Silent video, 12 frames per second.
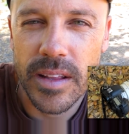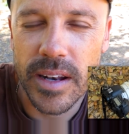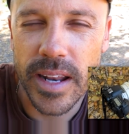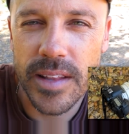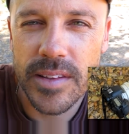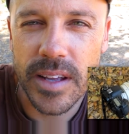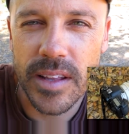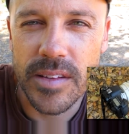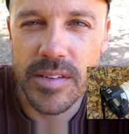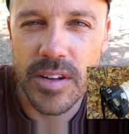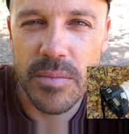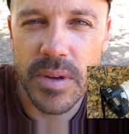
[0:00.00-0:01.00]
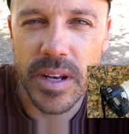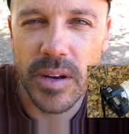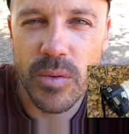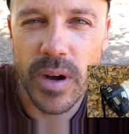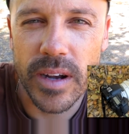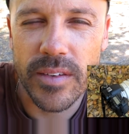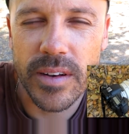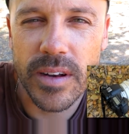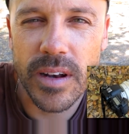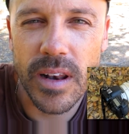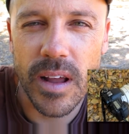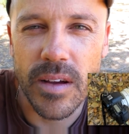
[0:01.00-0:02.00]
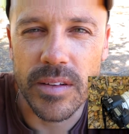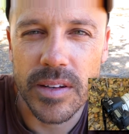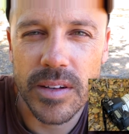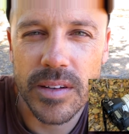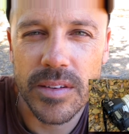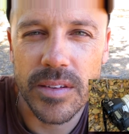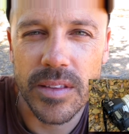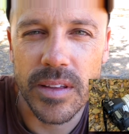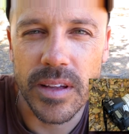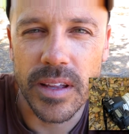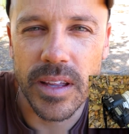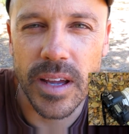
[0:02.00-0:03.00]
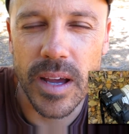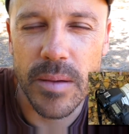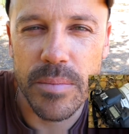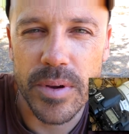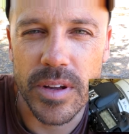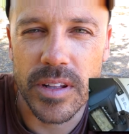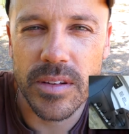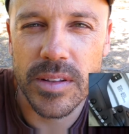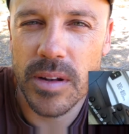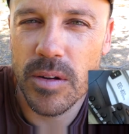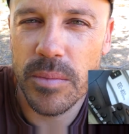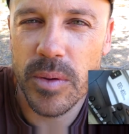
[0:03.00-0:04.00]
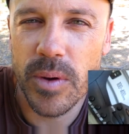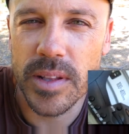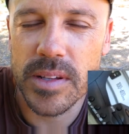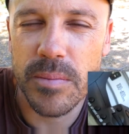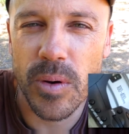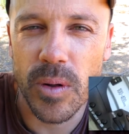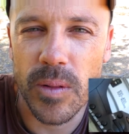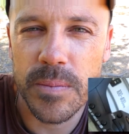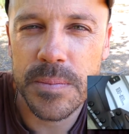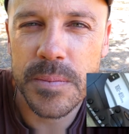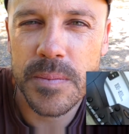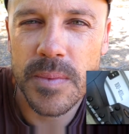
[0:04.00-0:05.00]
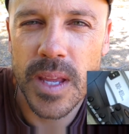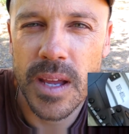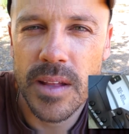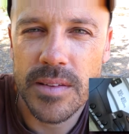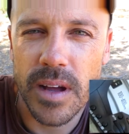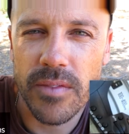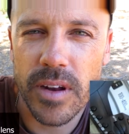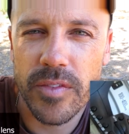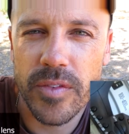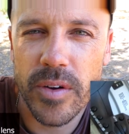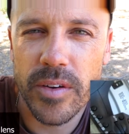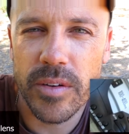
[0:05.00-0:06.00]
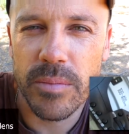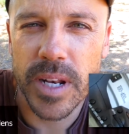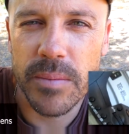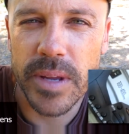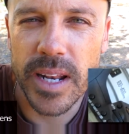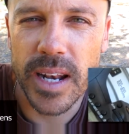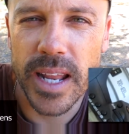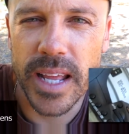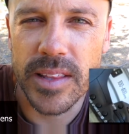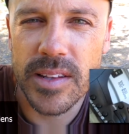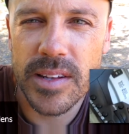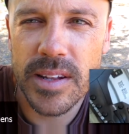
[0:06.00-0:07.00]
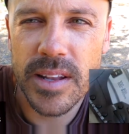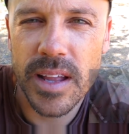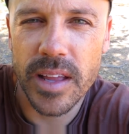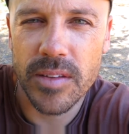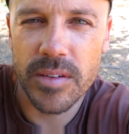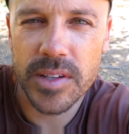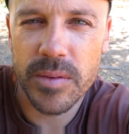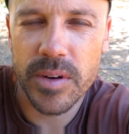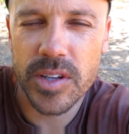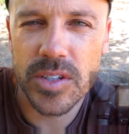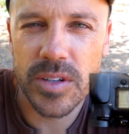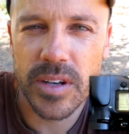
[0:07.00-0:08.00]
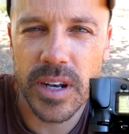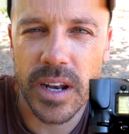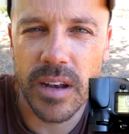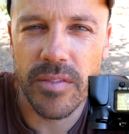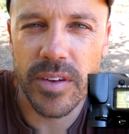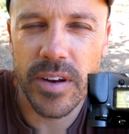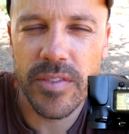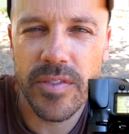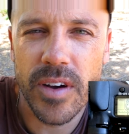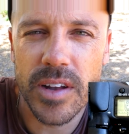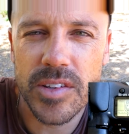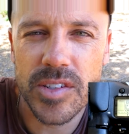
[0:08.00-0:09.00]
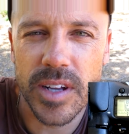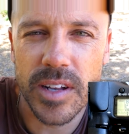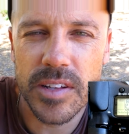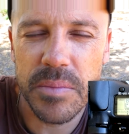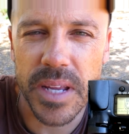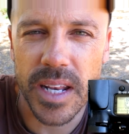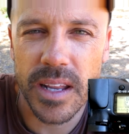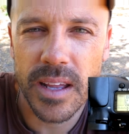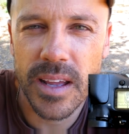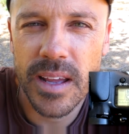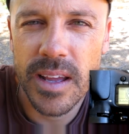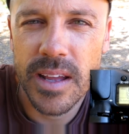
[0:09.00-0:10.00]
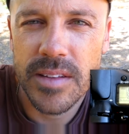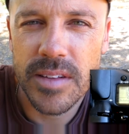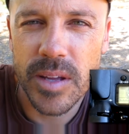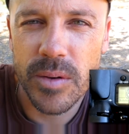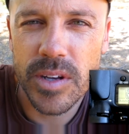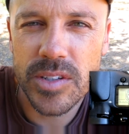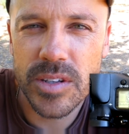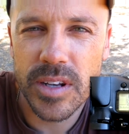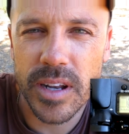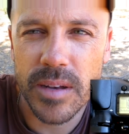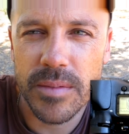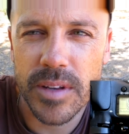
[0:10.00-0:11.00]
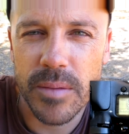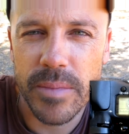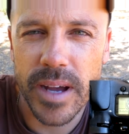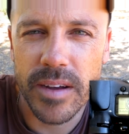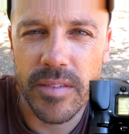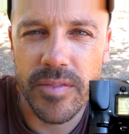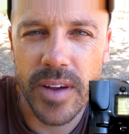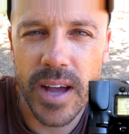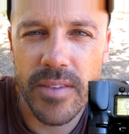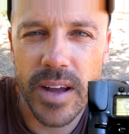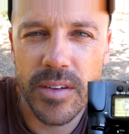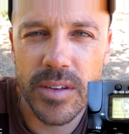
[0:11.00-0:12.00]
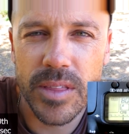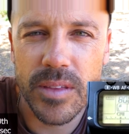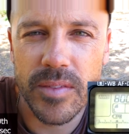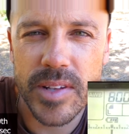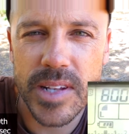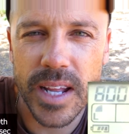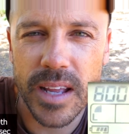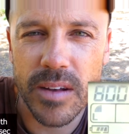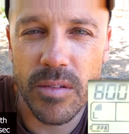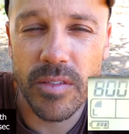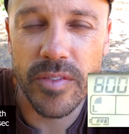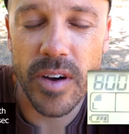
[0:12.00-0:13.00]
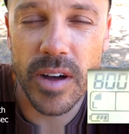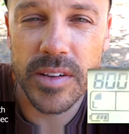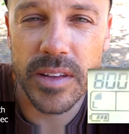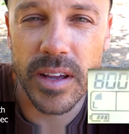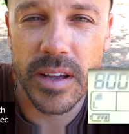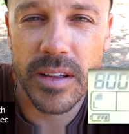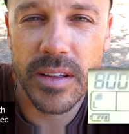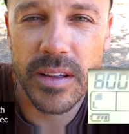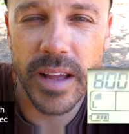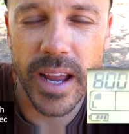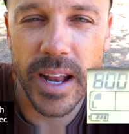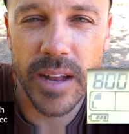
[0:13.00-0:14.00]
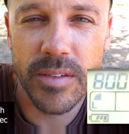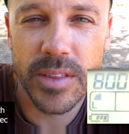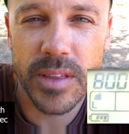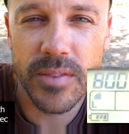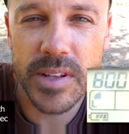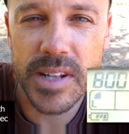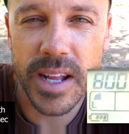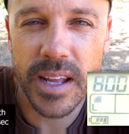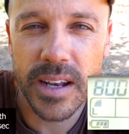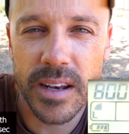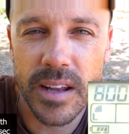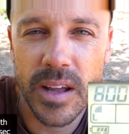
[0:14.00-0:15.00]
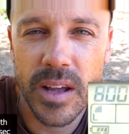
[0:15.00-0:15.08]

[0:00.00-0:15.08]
lens that can zoom in quite close to the birds because they're normally quite small. So I've got a 400mm lens, and you also want to shoot it at a very fast shutter speed. So you want to shoot at about a 500th of a second or faster, 800th of a second